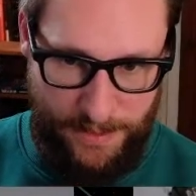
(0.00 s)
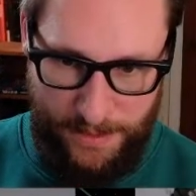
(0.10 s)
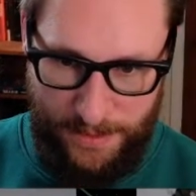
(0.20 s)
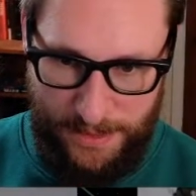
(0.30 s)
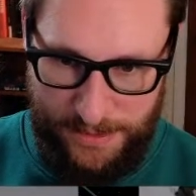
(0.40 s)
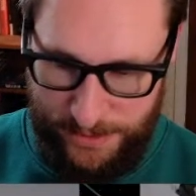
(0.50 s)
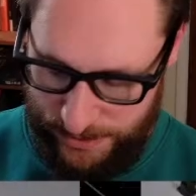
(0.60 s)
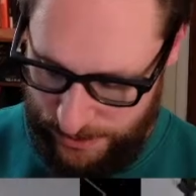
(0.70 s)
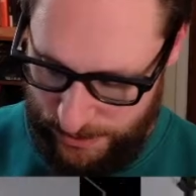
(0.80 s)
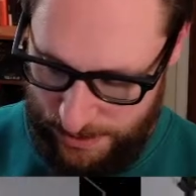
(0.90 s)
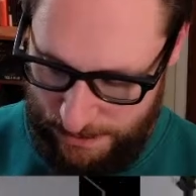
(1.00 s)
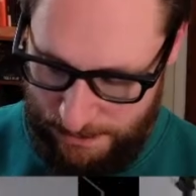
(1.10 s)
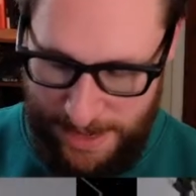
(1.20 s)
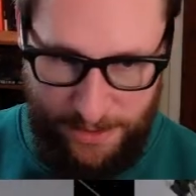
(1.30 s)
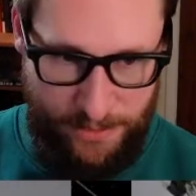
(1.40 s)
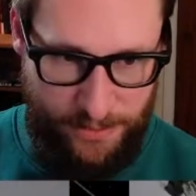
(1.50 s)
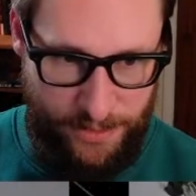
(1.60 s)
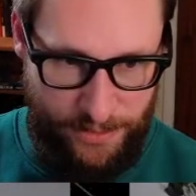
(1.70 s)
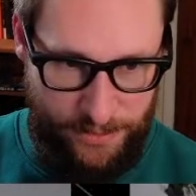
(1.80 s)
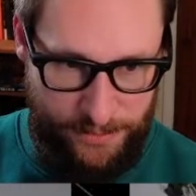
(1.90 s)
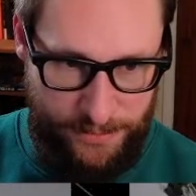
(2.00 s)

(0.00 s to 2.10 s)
let's just do a macro